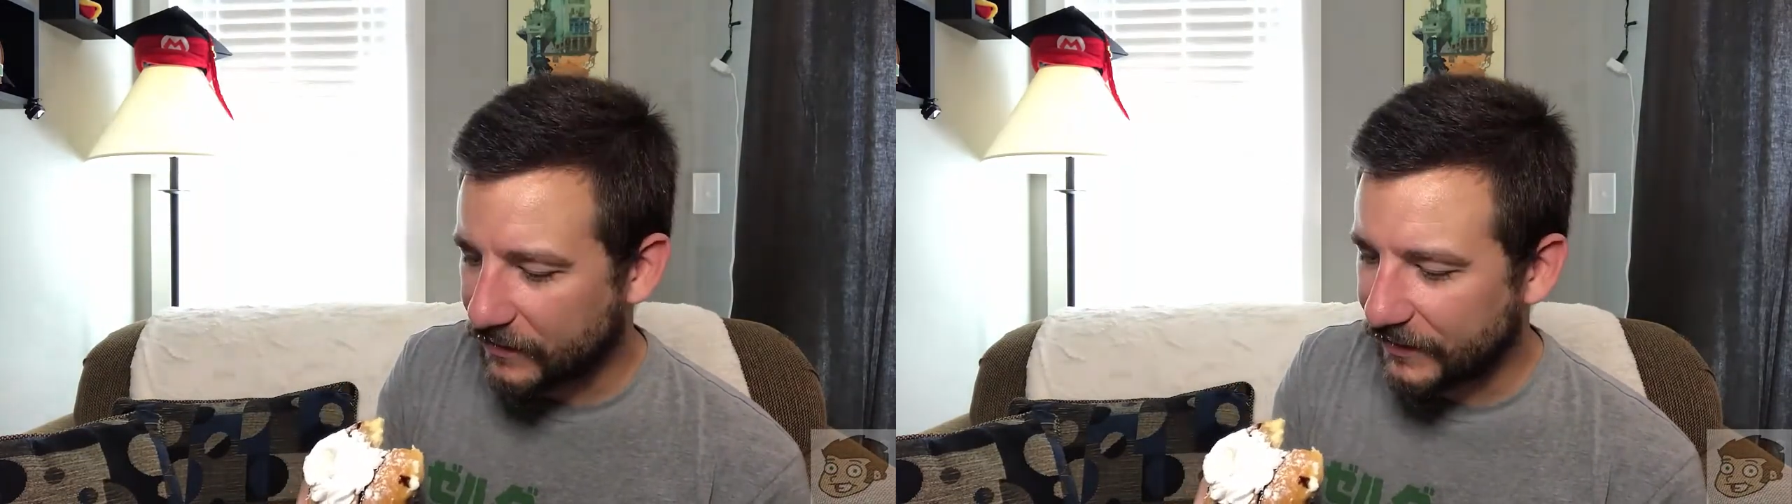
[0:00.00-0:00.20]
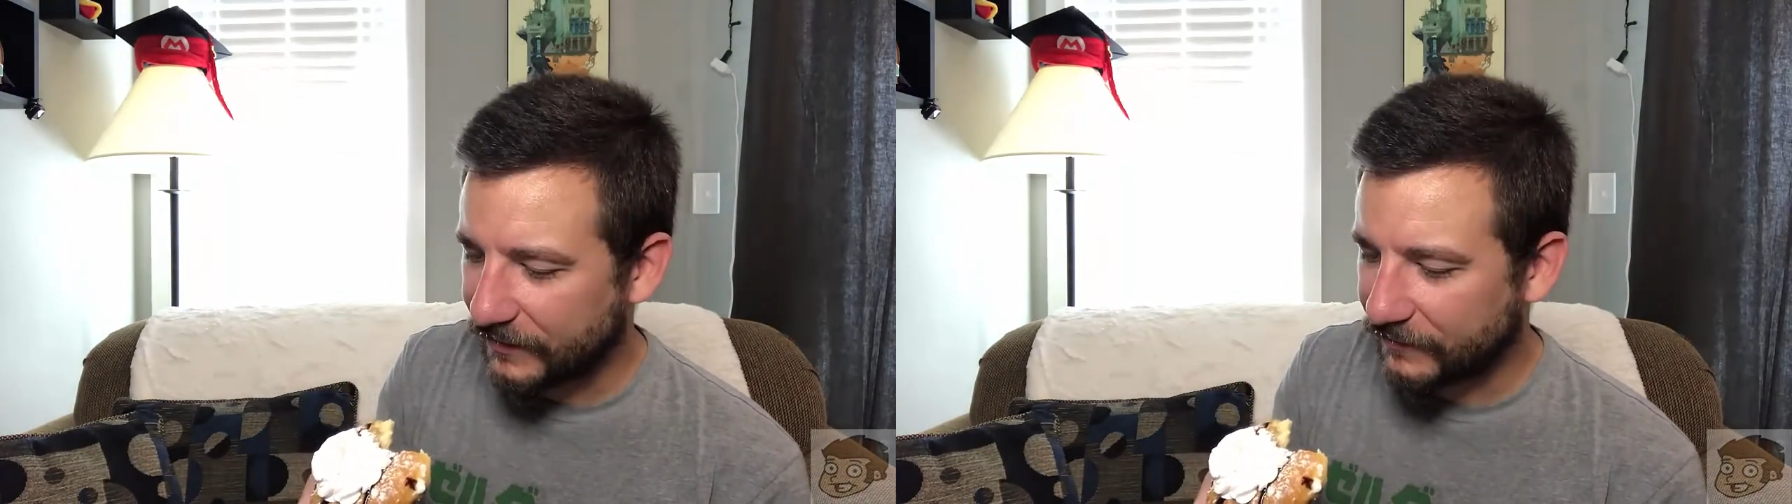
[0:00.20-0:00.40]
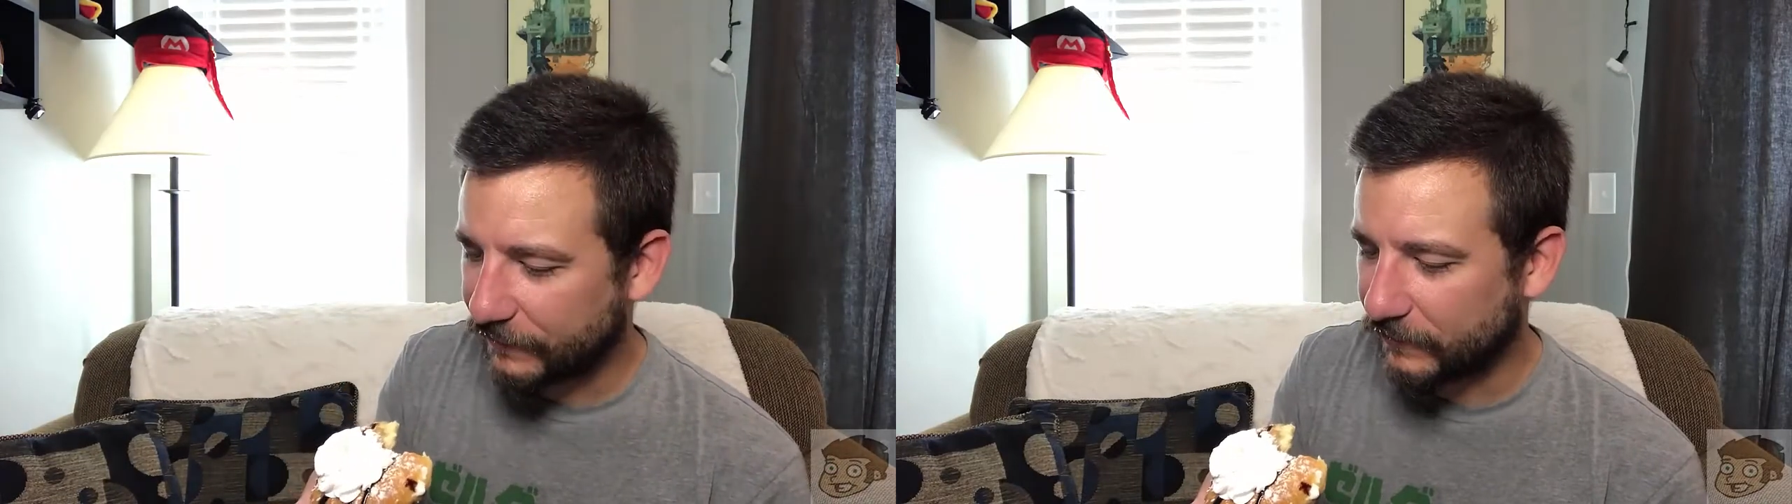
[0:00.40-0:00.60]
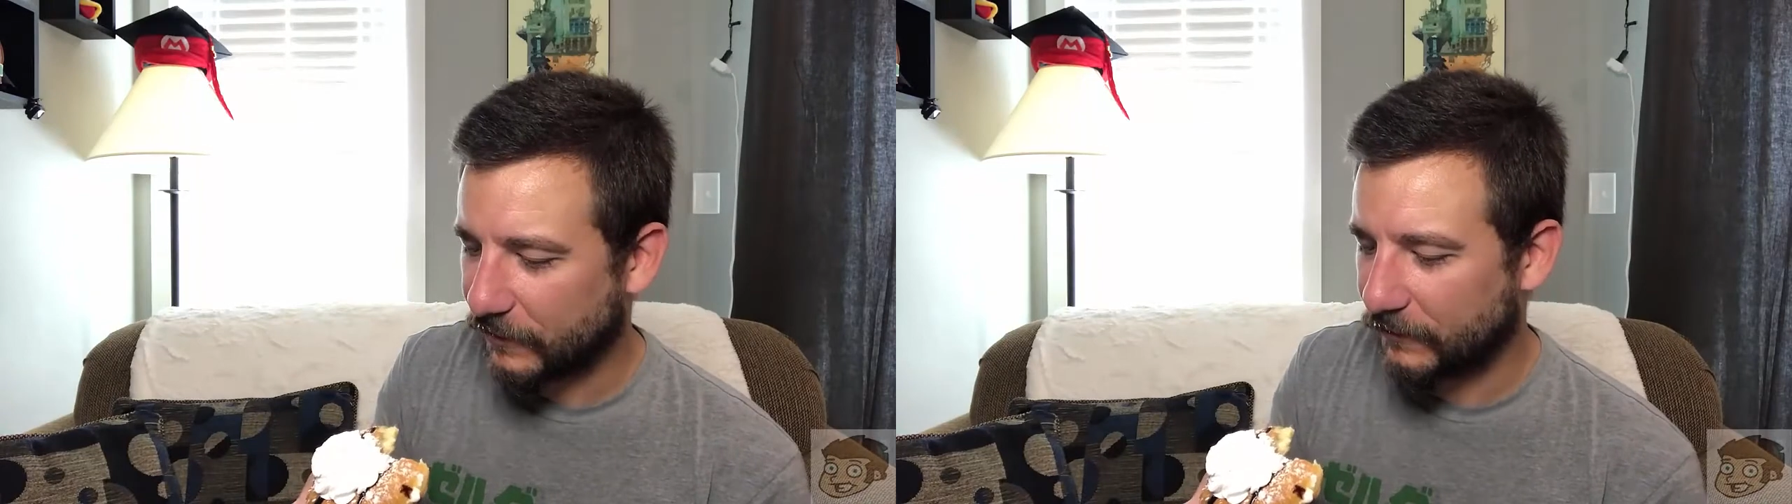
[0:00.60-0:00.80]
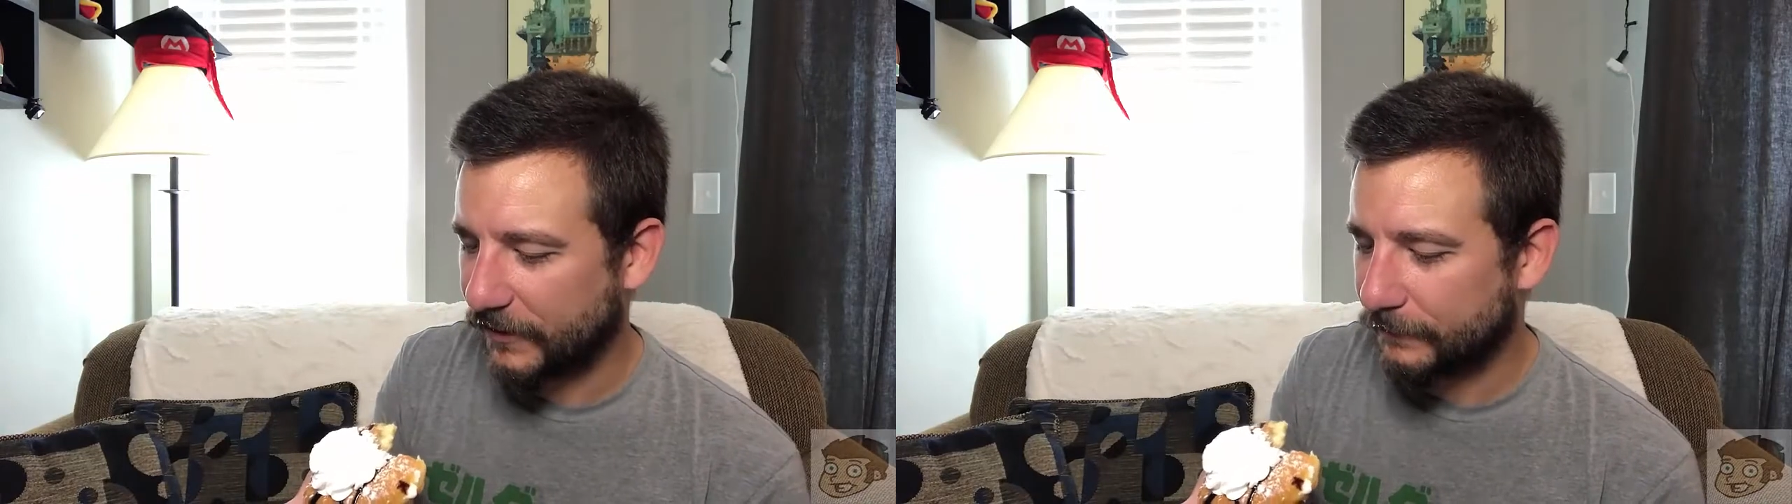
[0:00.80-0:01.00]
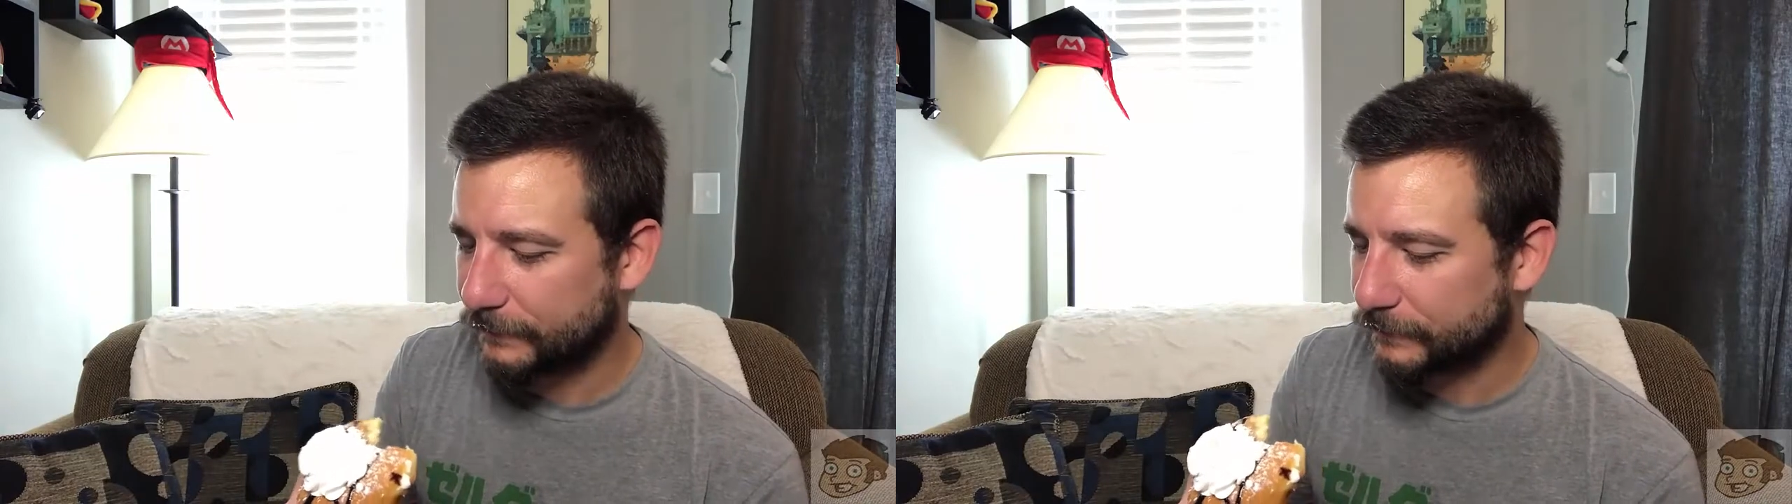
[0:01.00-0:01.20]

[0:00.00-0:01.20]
Yeah, it's filled all right.